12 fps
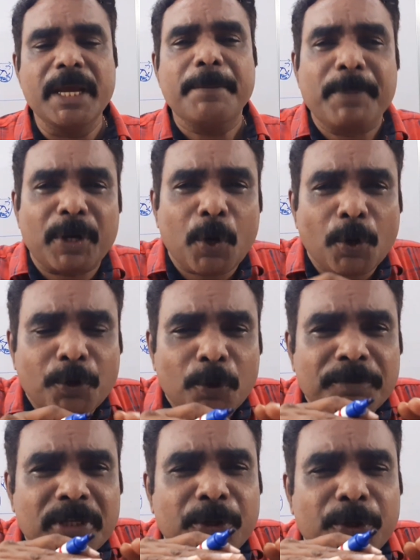Because
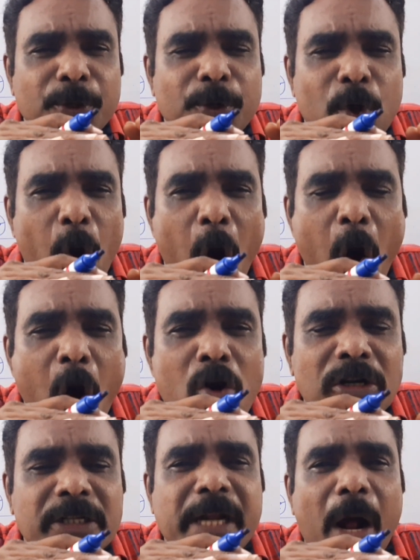of this
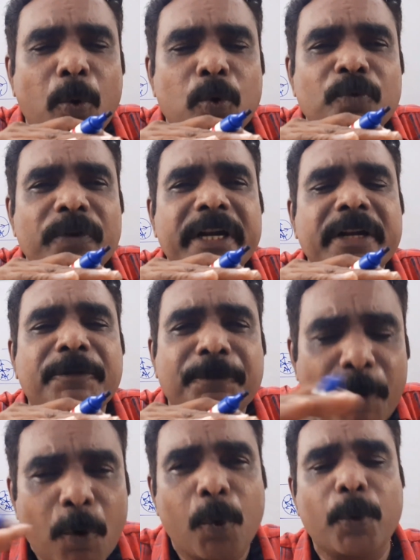strong downward
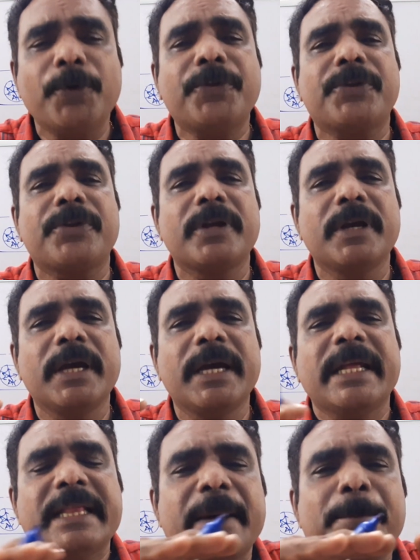force,
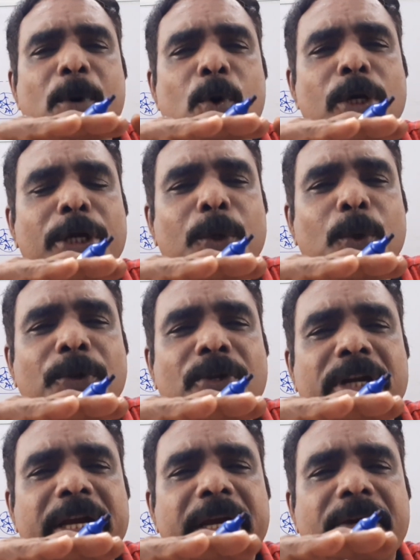the molecules
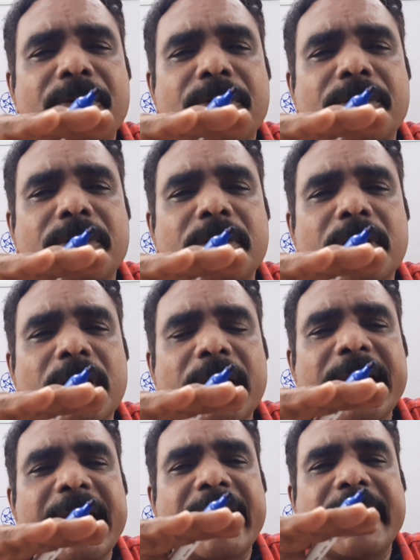take
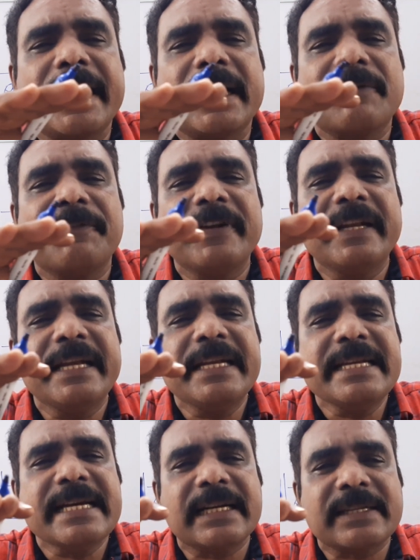a curvilinear